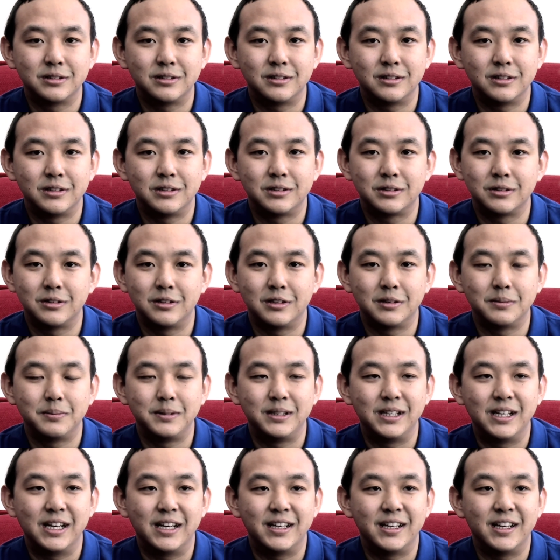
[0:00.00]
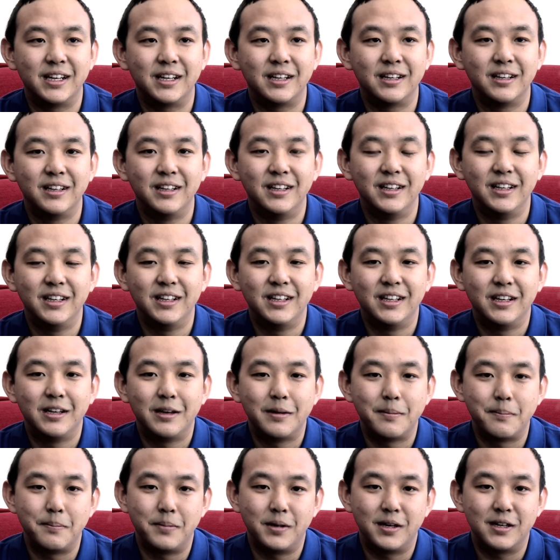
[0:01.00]
It should not be like that.
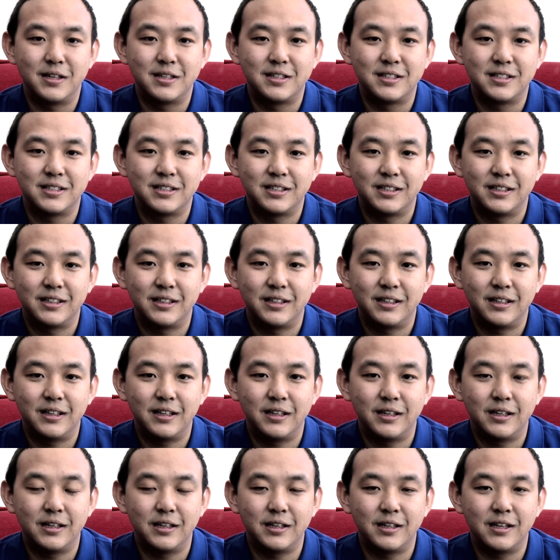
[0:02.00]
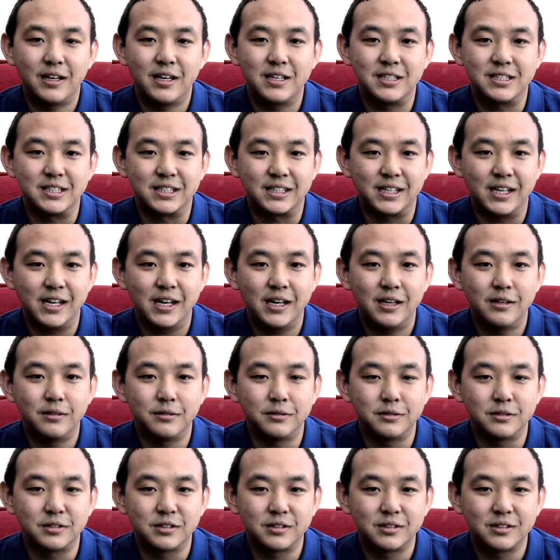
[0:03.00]
But as a
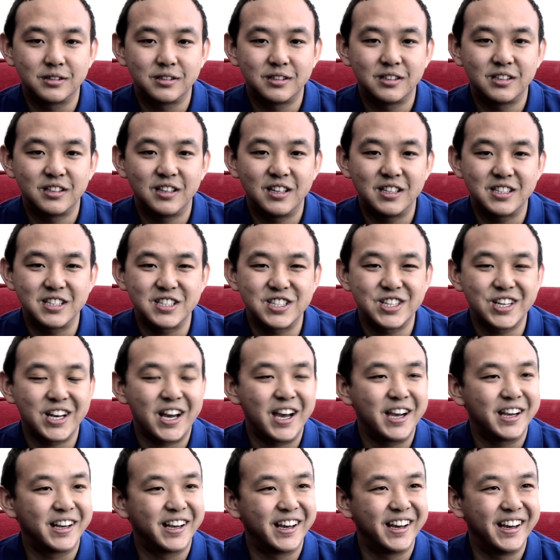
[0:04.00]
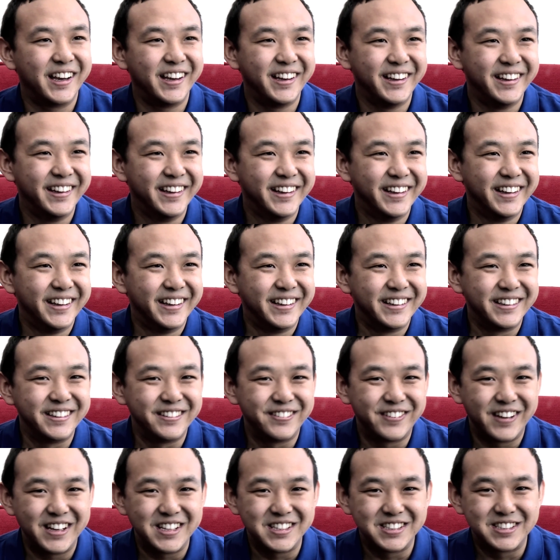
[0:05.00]
shy guy who
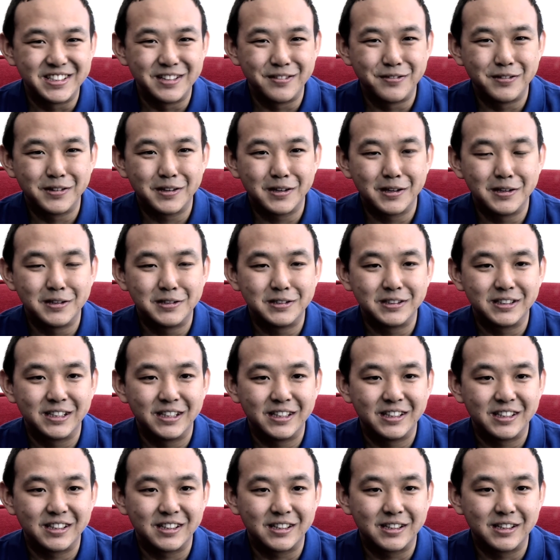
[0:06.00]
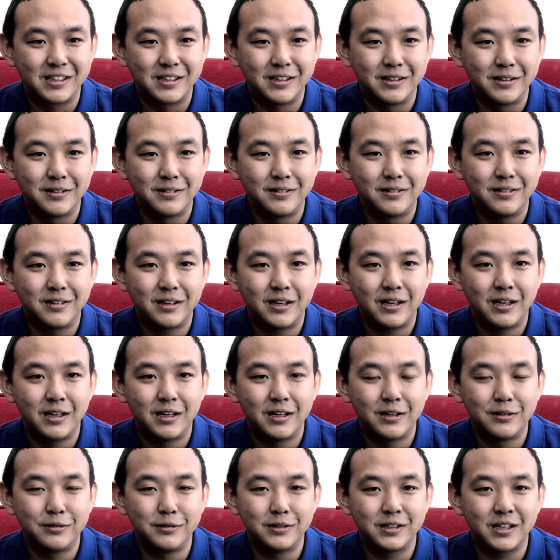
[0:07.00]
finds it difficult to get a girl,
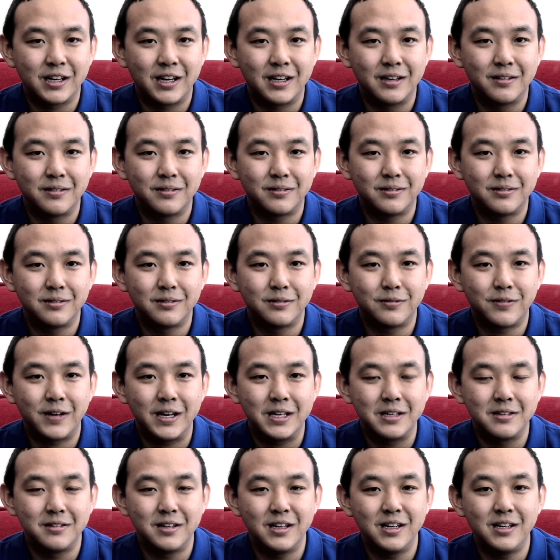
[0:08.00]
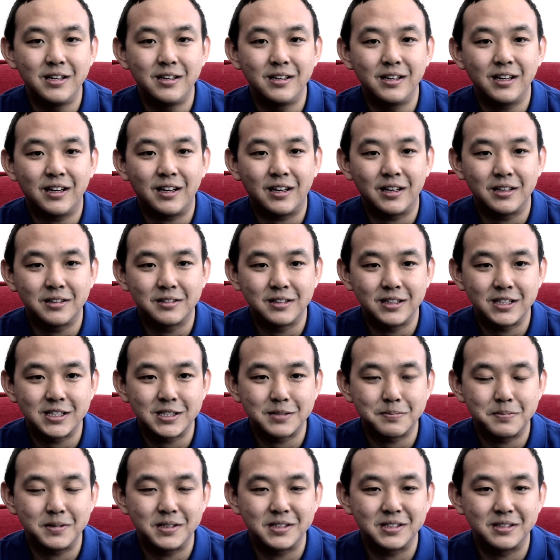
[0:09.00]
who finds it really hard to
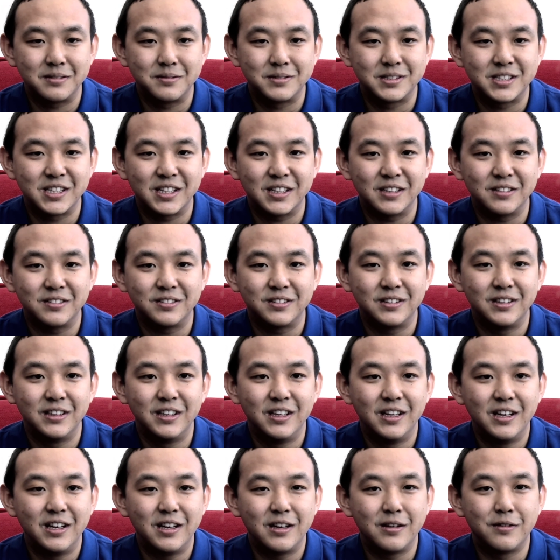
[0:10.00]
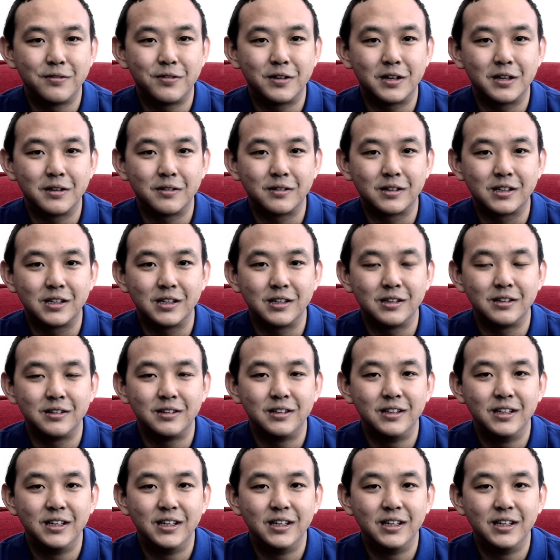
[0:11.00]
express himself in front of a girl.